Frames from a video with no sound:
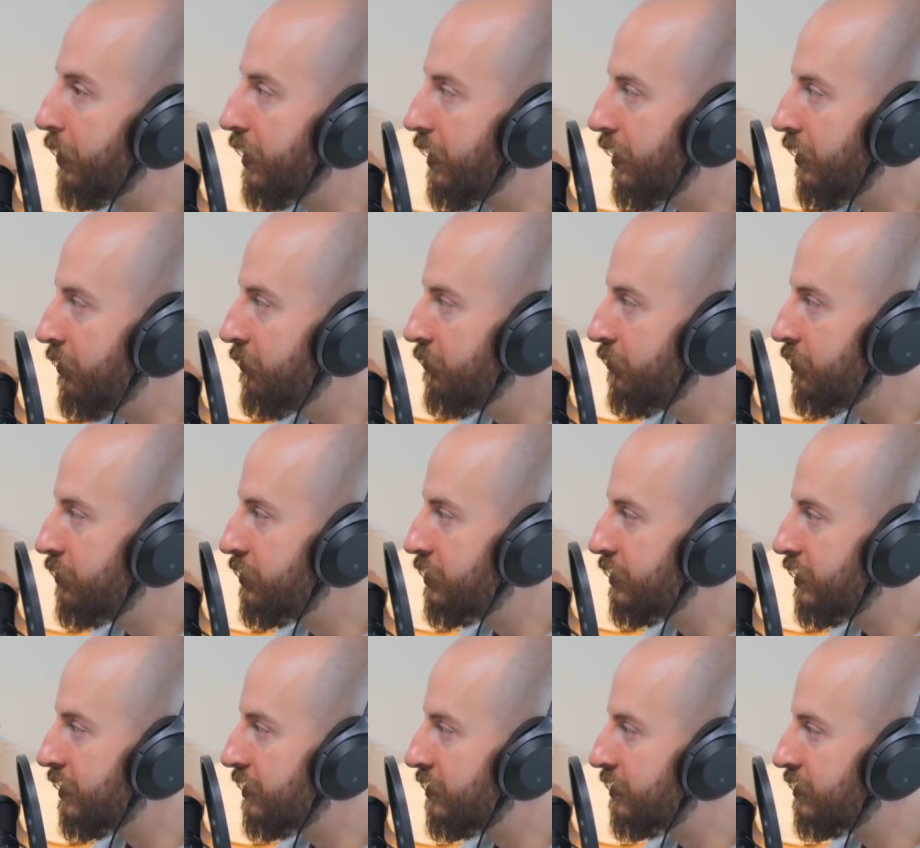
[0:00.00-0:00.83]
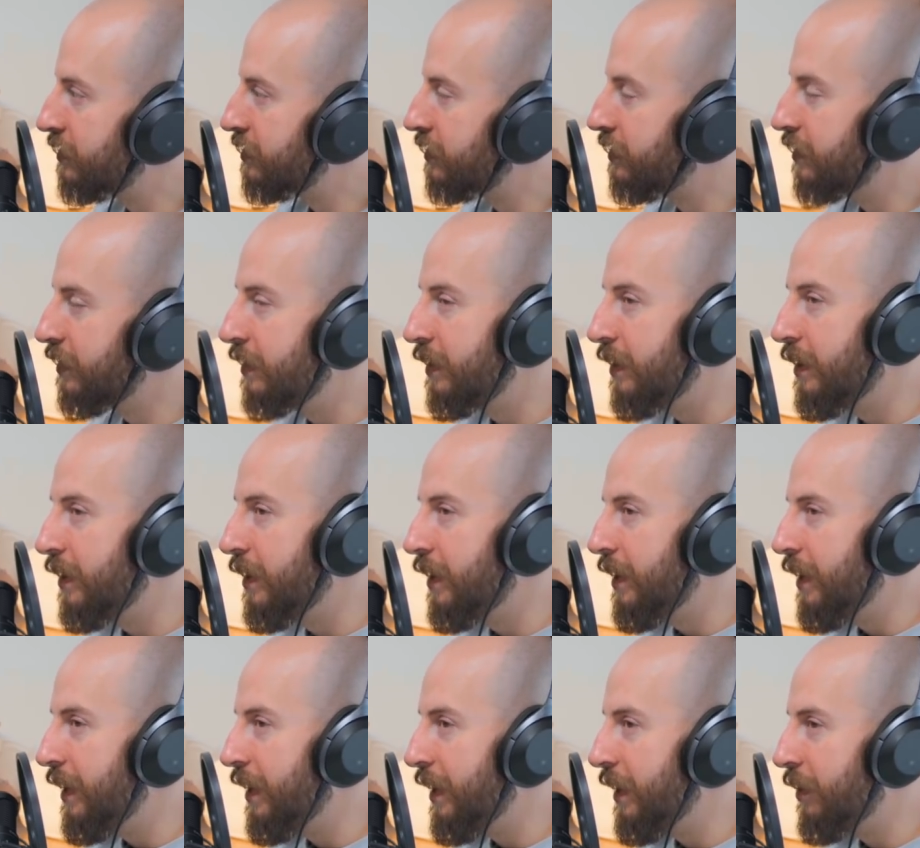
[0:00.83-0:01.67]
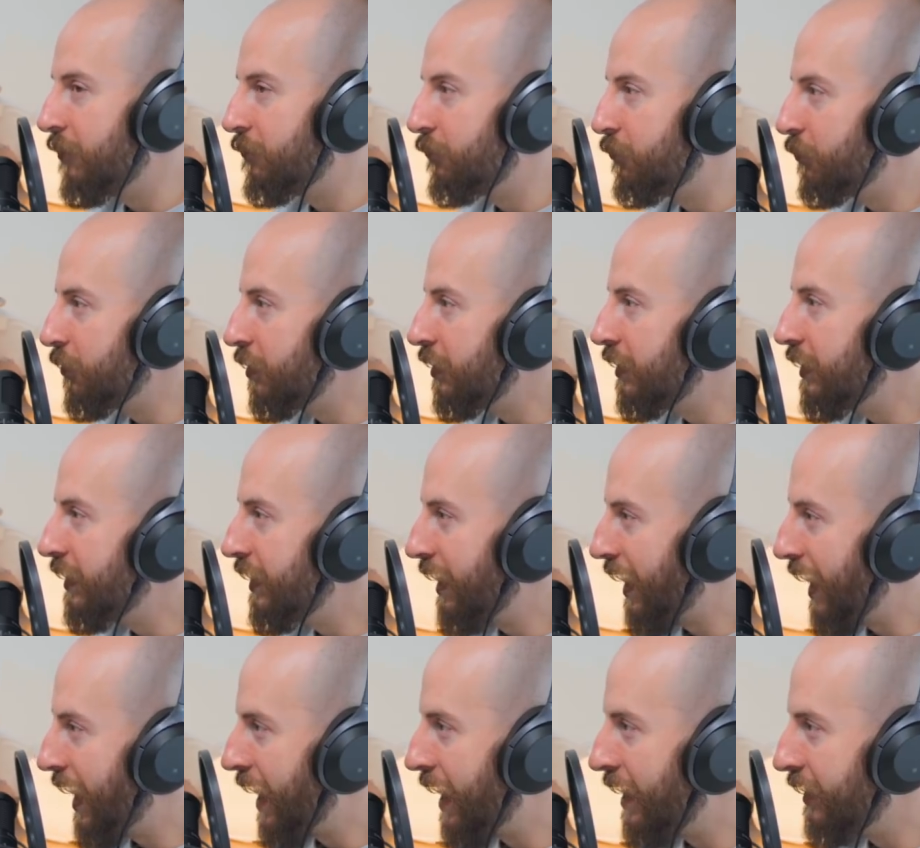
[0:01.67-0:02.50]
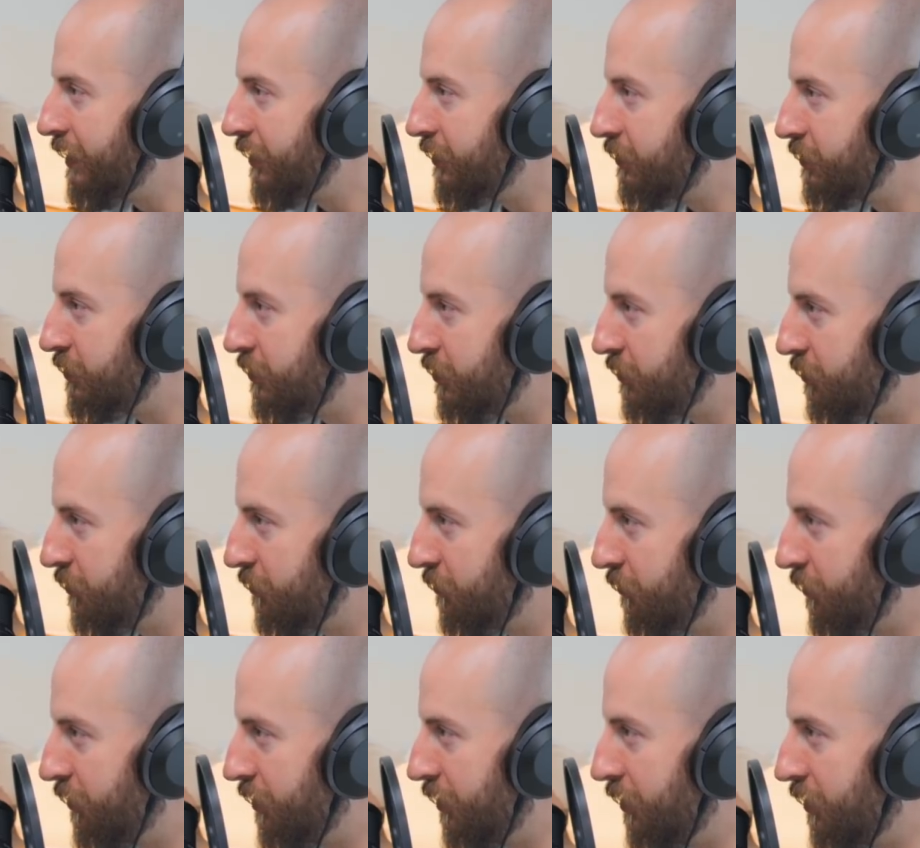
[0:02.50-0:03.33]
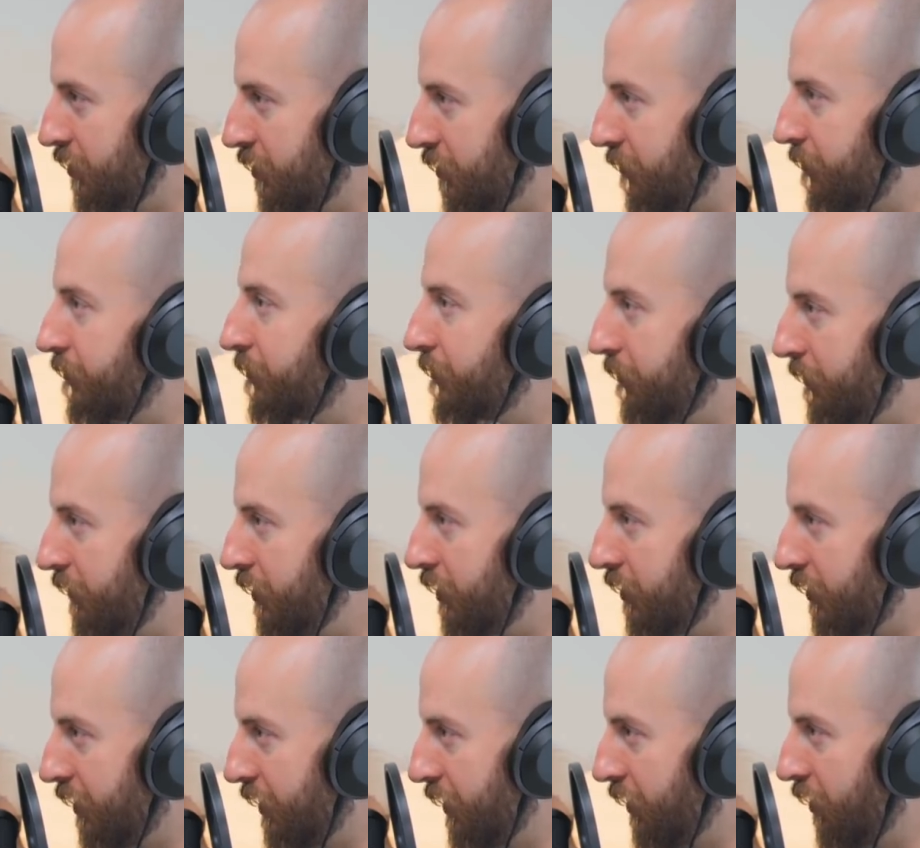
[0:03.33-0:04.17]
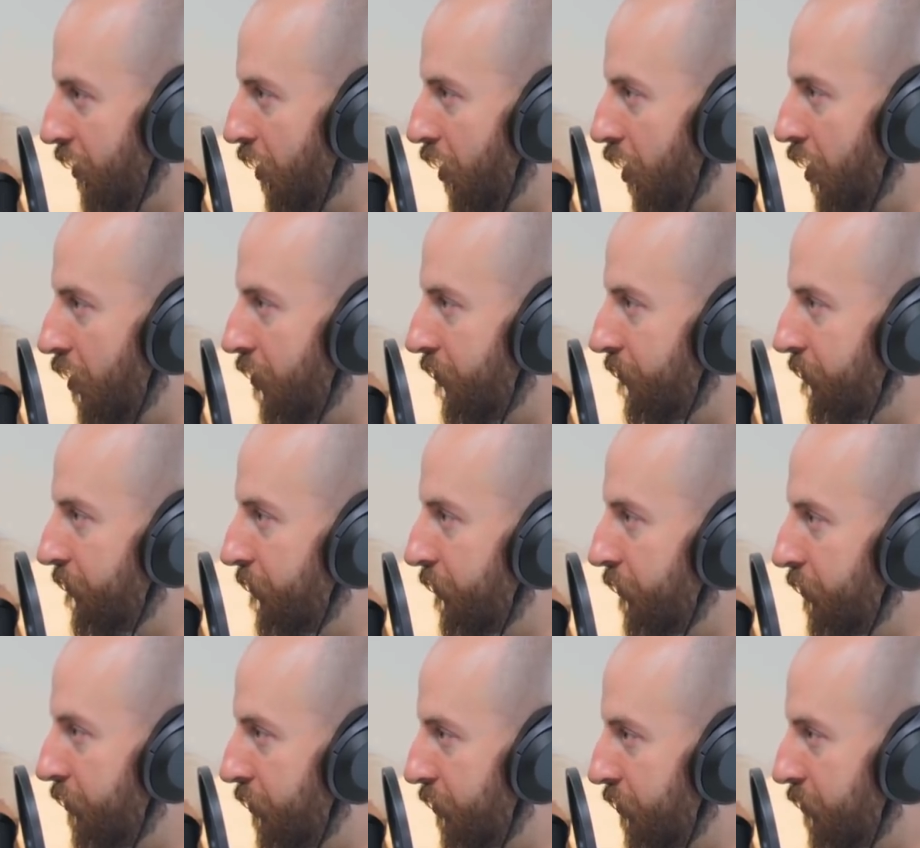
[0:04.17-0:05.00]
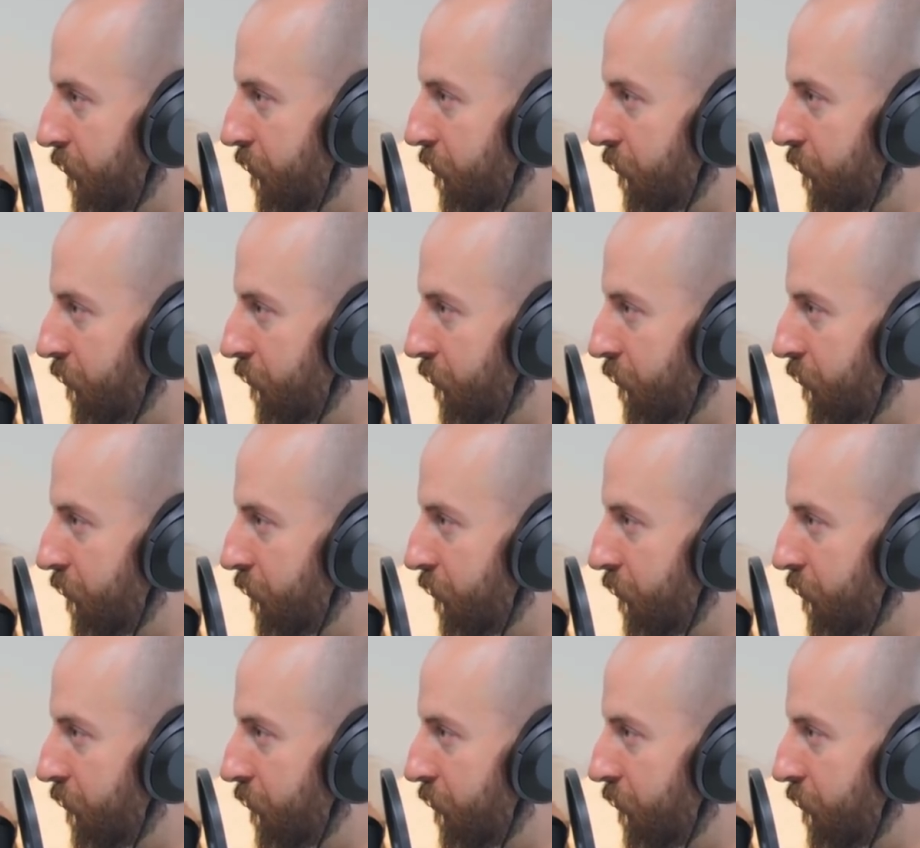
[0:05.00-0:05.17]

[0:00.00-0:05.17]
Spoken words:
But it was just, it really added to the feeling of the